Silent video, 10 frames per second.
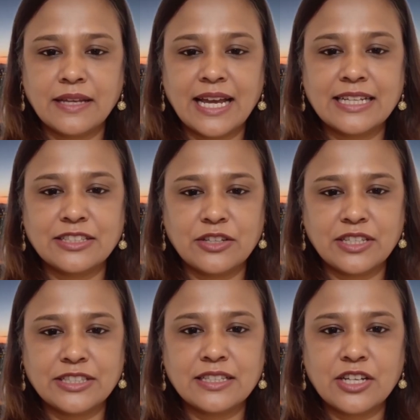As soon
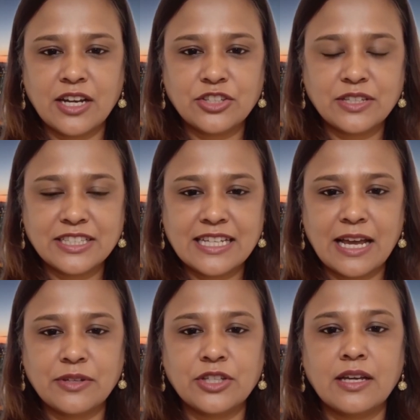as the doctor
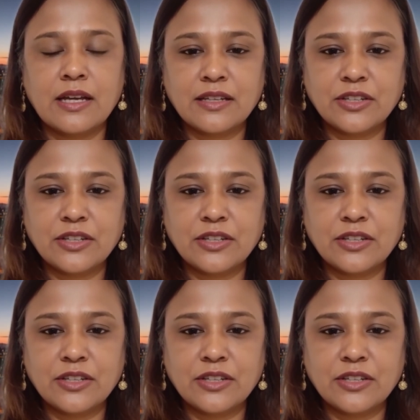examined her,